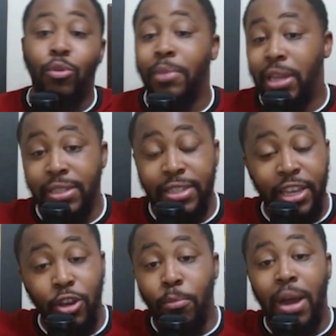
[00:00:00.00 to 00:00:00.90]
woman gets
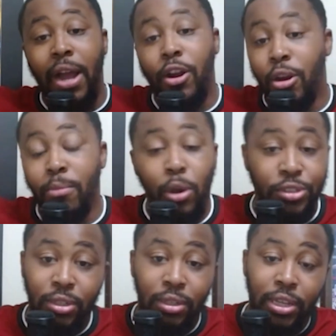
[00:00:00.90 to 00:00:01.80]
killed by her
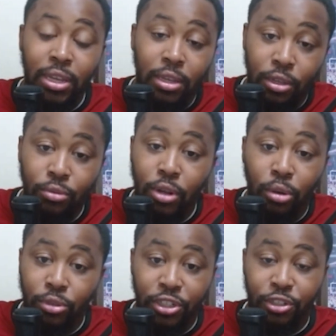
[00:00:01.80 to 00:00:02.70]
emotionally,
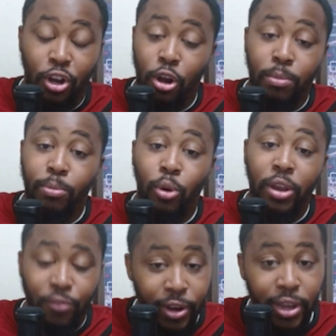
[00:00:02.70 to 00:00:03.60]
disturbed
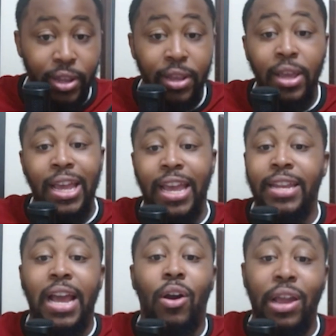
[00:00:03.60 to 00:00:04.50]
boyfriend, and
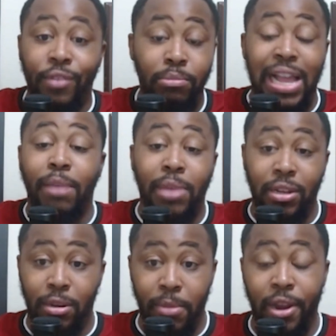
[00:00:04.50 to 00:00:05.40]
now every black man
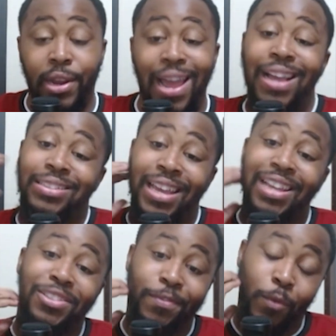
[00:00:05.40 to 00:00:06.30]
in America has to
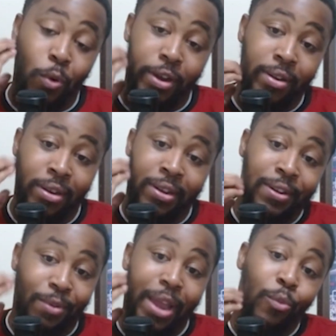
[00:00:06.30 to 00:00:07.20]
answer for it,
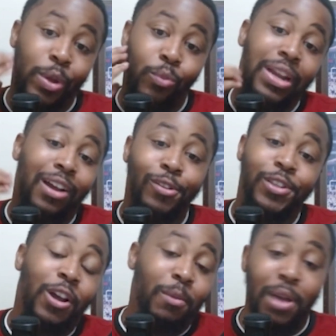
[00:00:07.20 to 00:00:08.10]
right? We're not going to
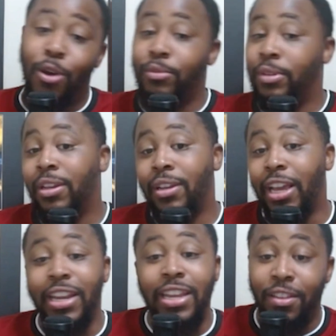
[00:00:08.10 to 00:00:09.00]
talk about
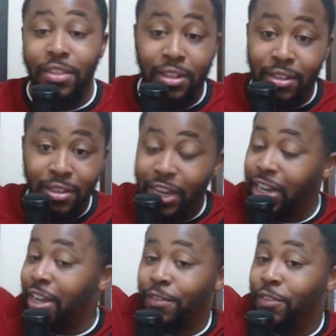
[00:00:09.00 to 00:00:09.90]
any of
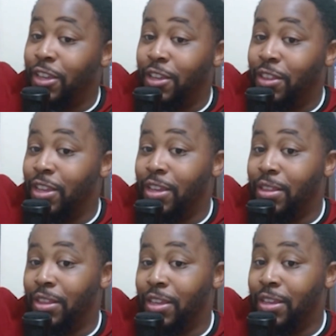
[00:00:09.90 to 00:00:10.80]

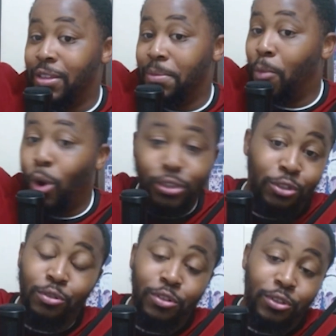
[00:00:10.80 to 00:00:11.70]
the
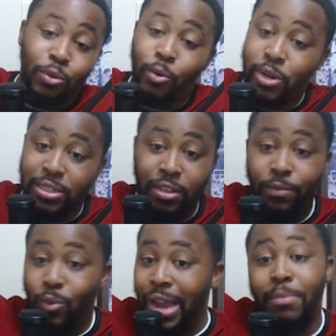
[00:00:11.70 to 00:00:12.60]
multitude of stories of
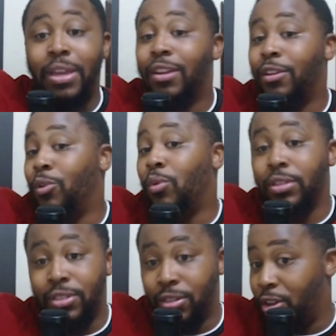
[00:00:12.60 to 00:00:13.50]
white men doing
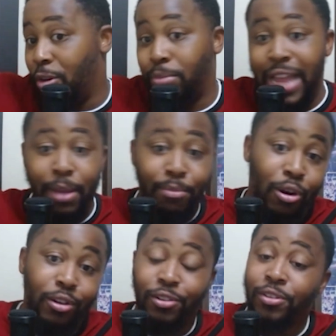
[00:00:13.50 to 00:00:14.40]
to their black
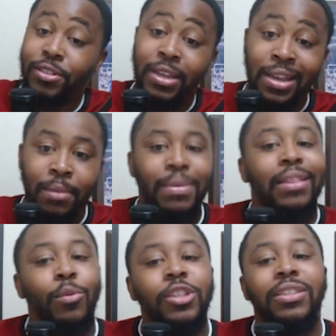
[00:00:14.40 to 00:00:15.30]
partners. Man,
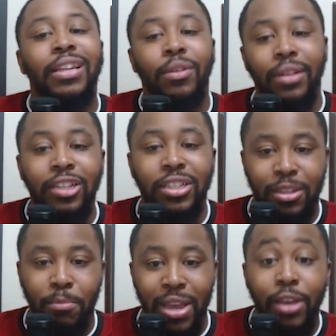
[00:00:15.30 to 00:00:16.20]
there was literally just a
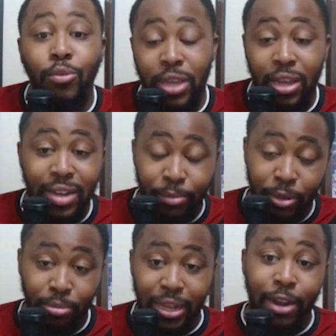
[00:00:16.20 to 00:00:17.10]
man who kidnapped a
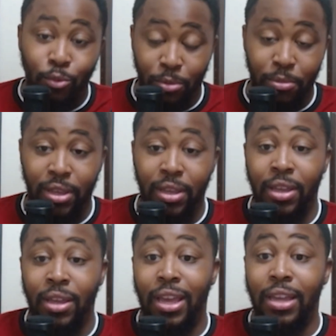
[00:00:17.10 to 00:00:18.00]
black woman
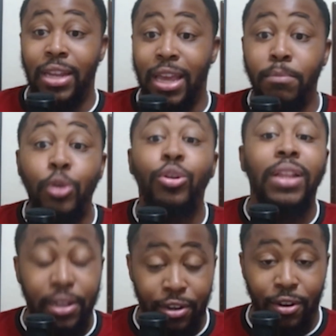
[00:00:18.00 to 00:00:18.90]
and
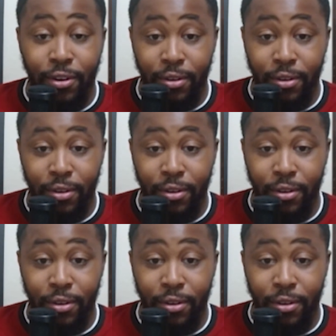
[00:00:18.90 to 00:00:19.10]
mutilated her,